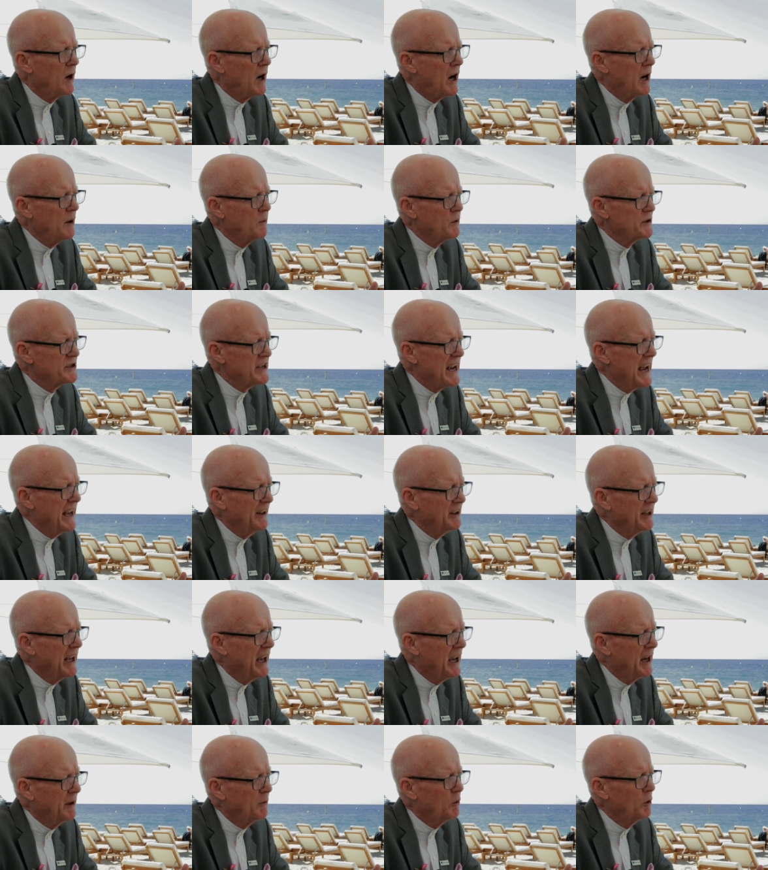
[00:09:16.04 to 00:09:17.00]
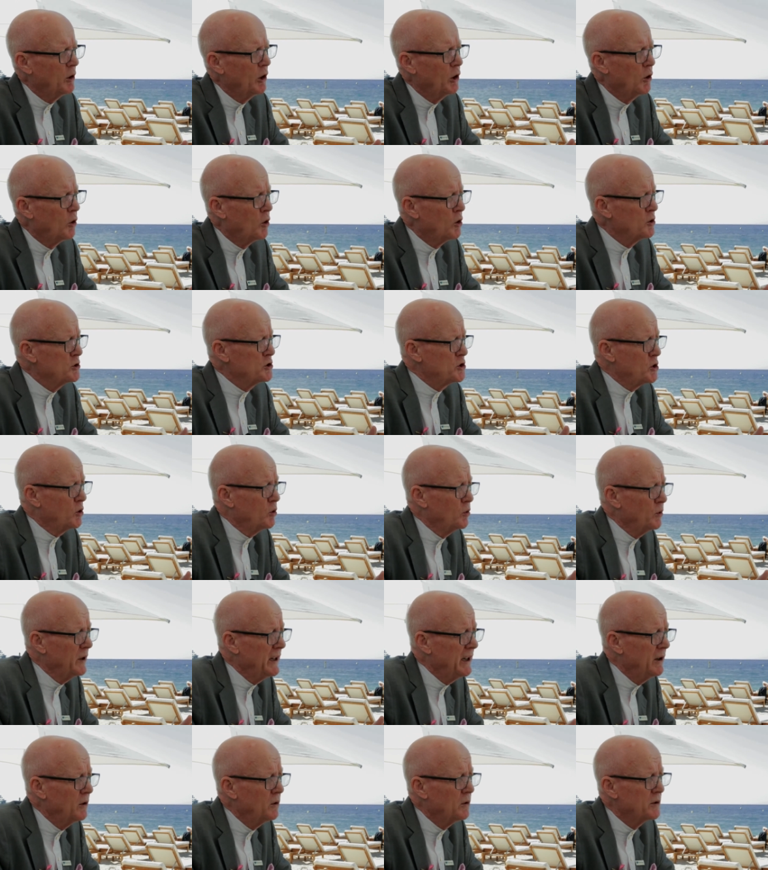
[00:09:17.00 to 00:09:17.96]
I was at that launch or
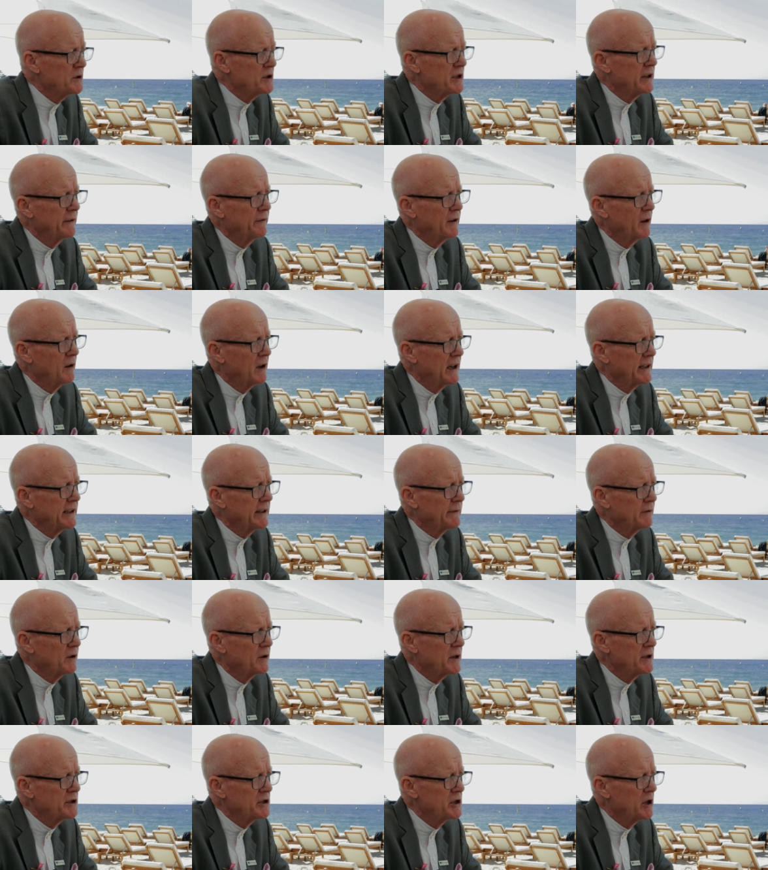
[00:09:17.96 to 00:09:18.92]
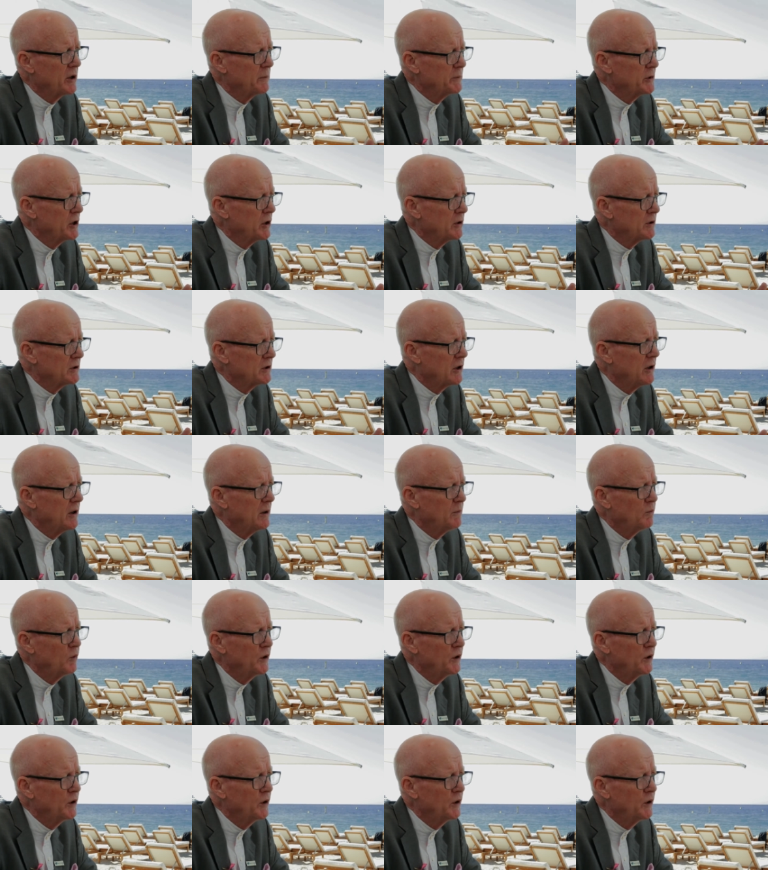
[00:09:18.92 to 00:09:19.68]
relaunch, if you like, of cruiseshop.com